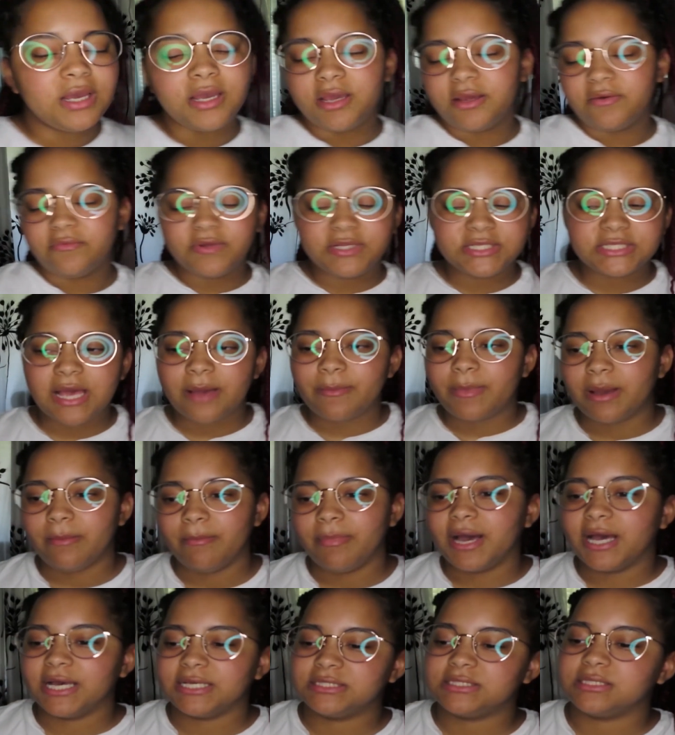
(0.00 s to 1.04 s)
Every time I
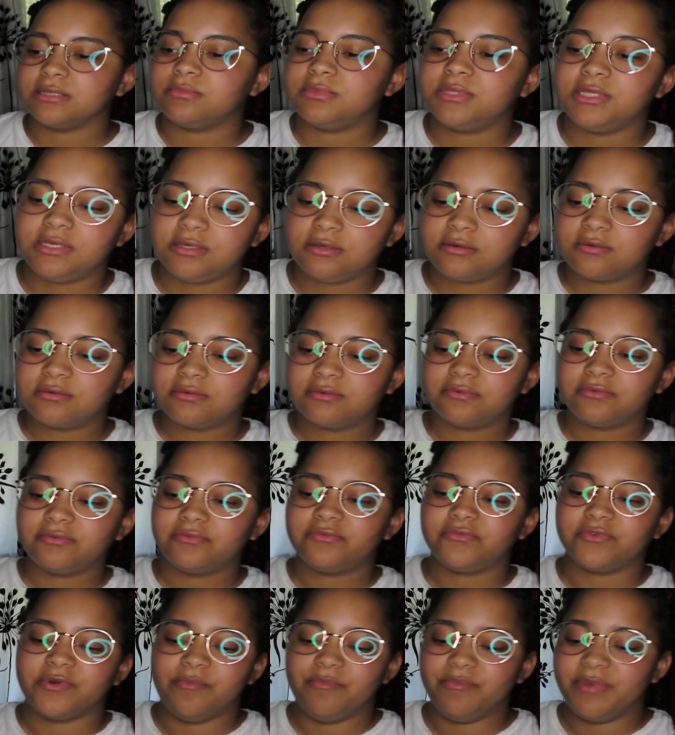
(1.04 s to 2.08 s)
buy something
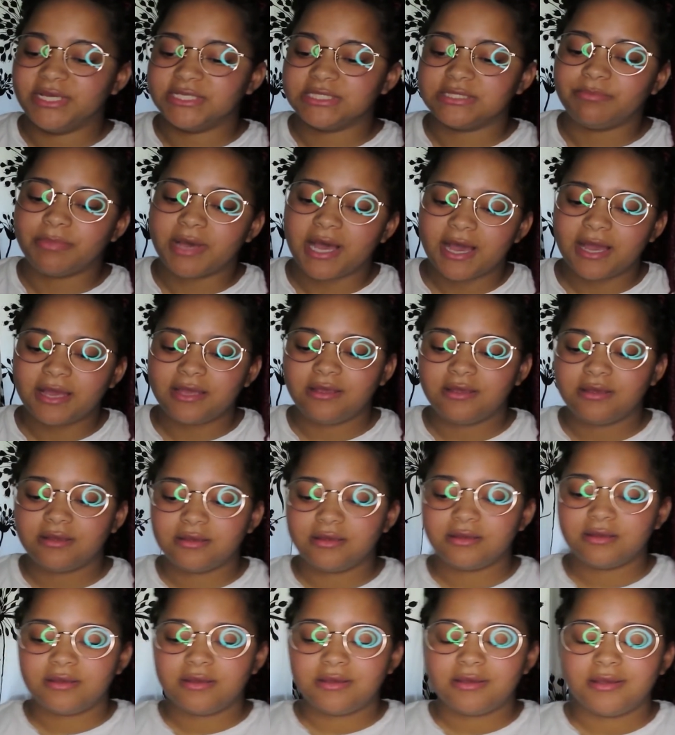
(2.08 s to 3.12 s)
from Best Buy,
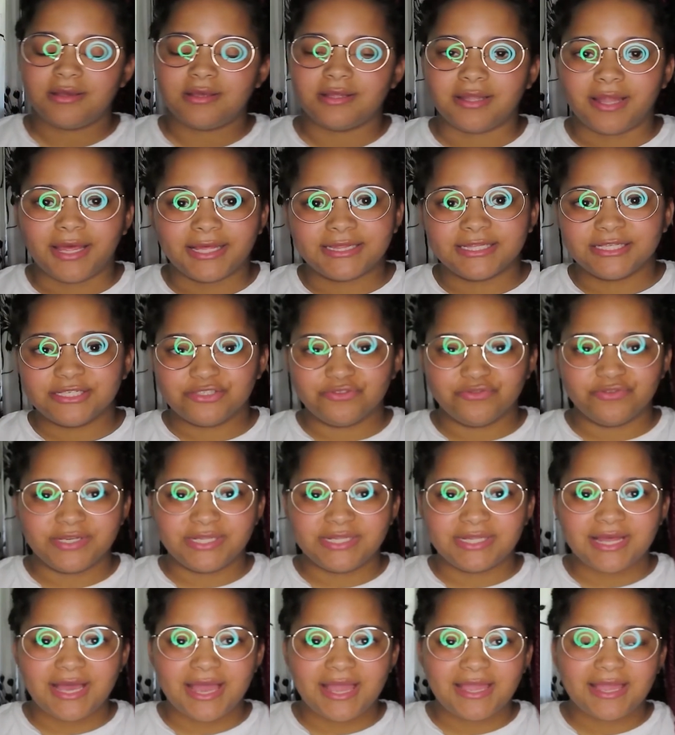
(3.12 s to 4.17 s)
like this
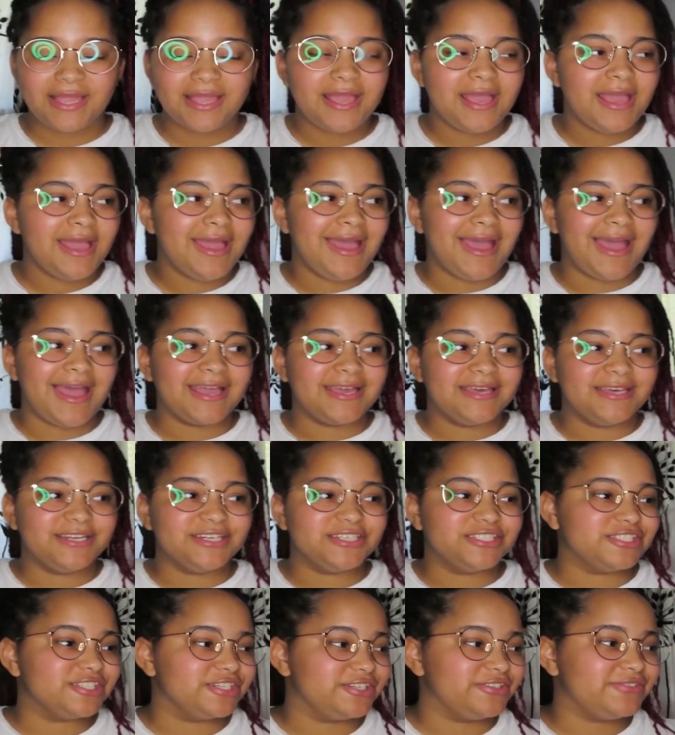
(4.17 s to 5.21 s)
ring light, I get a
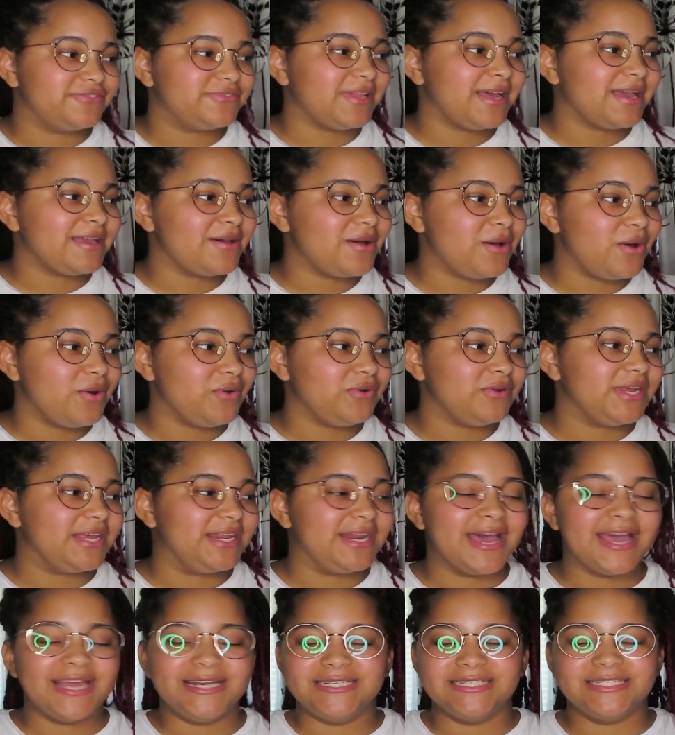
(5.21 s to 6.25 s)
Shutterfly code
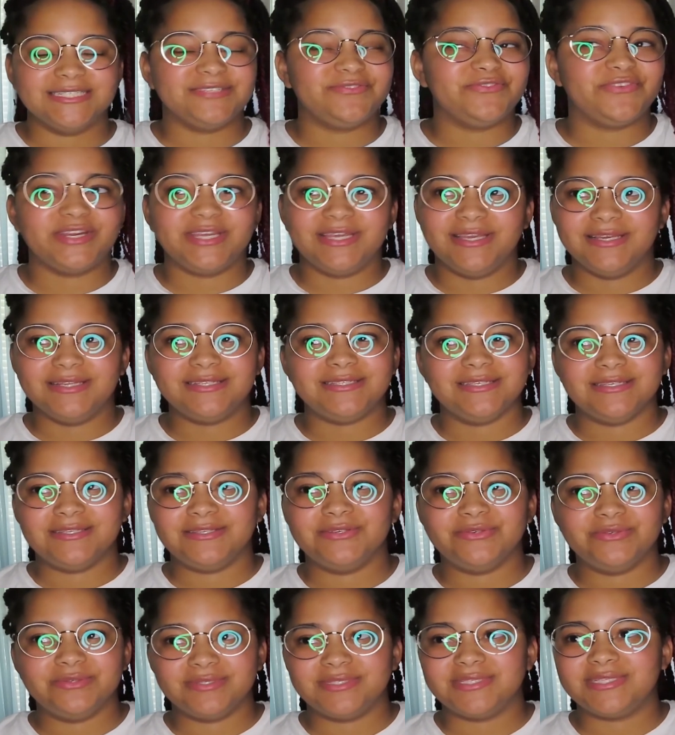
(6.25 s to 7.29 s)
and I just forget to
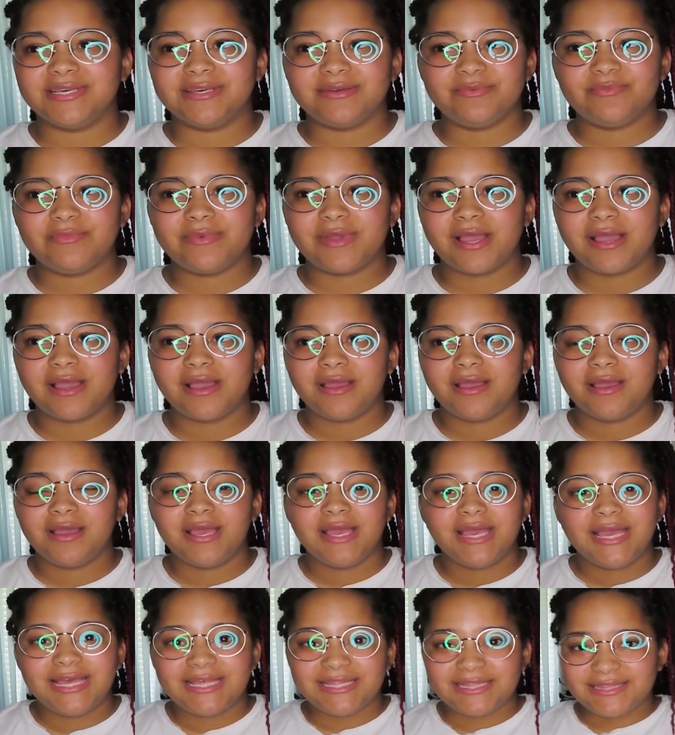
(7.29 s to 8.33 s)
use them.
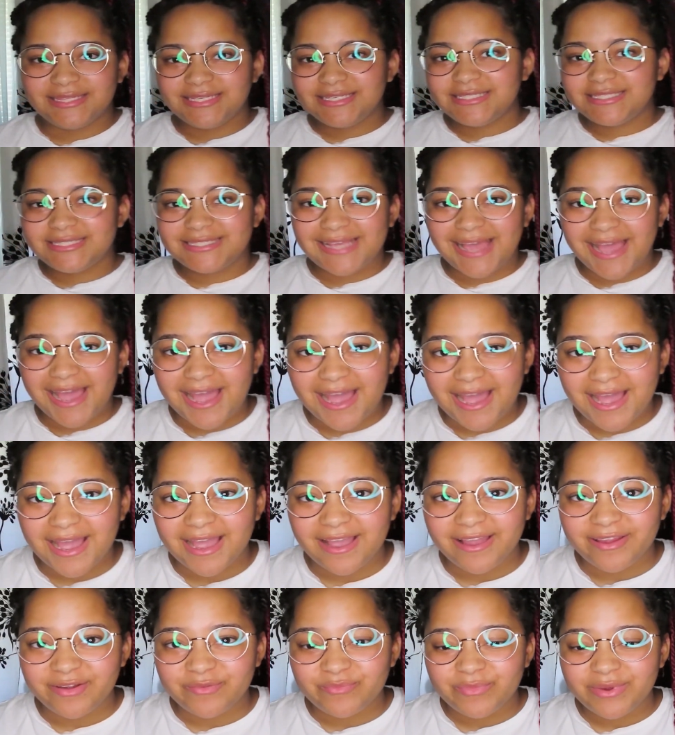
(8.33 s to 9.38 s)
This
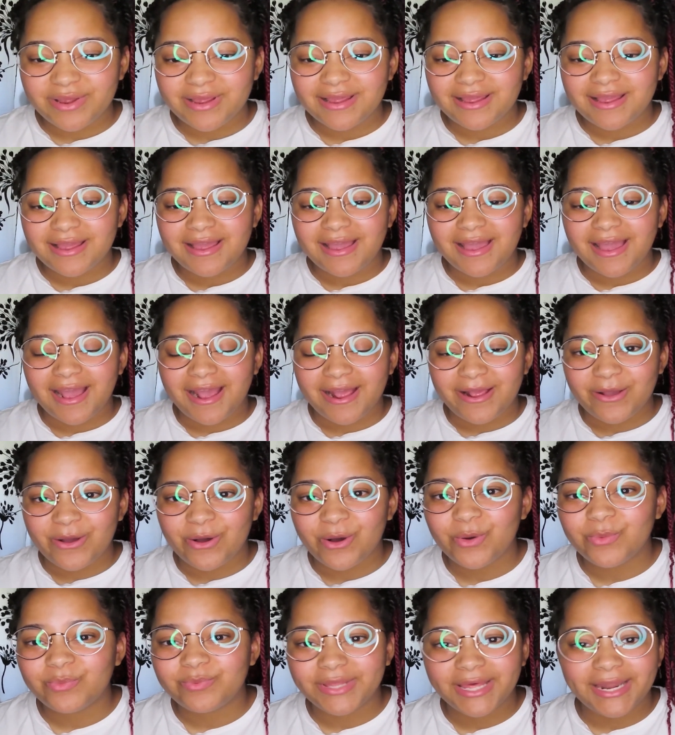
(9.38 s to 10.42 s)
time, I
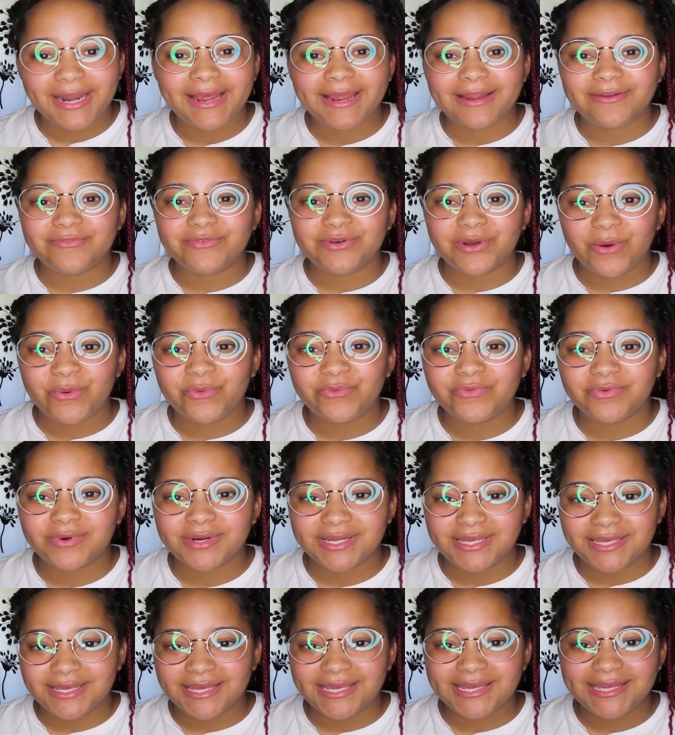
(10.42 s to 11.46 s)
hope that I don't
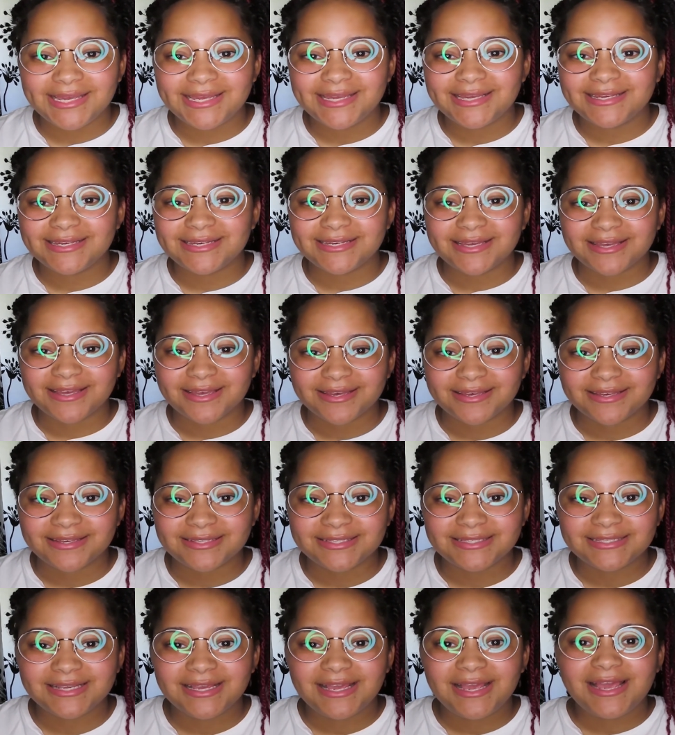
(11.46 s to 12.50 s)
forget,
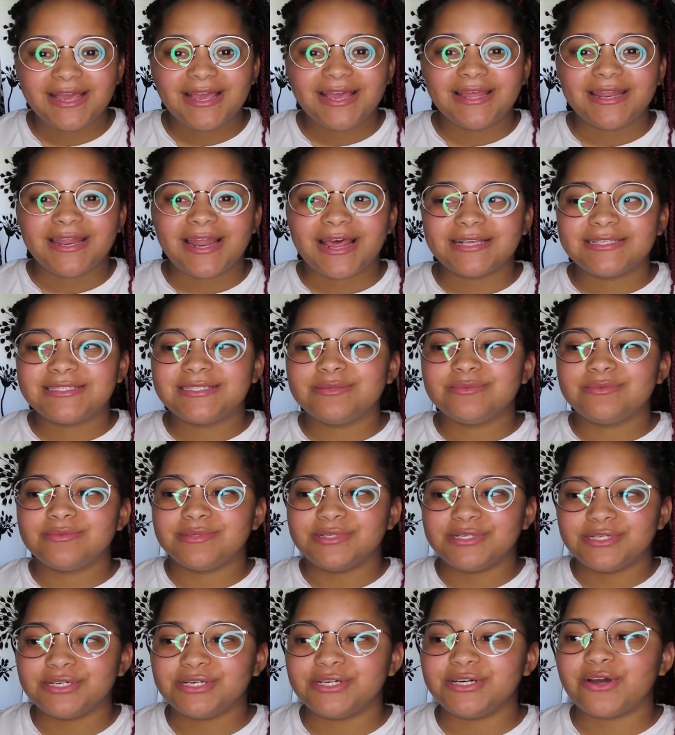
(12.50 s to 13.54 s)
because that's
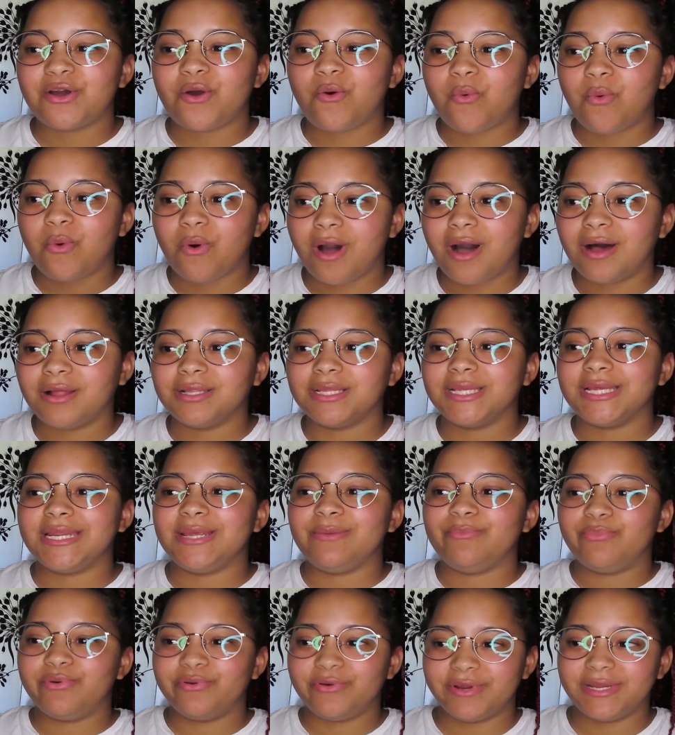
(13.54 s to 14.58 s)
some good
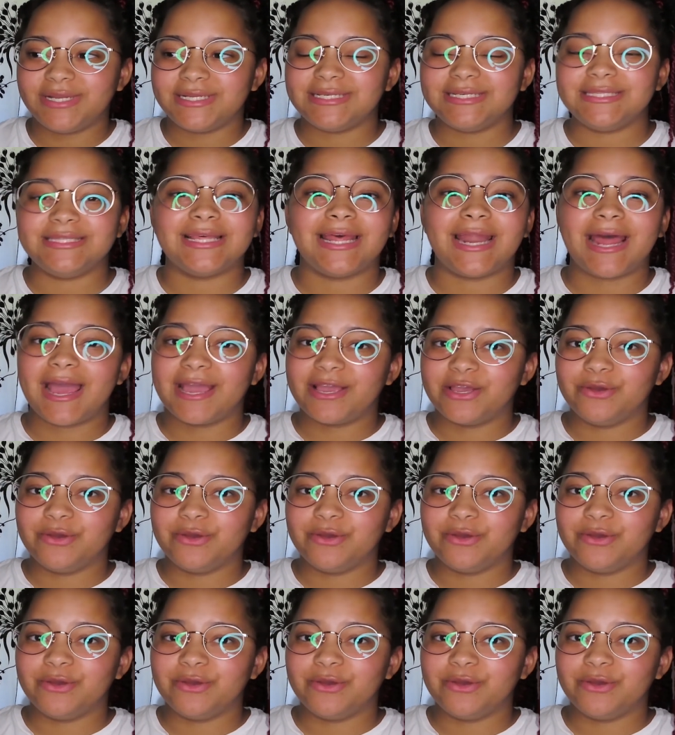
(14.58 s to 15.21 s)
quality printing that I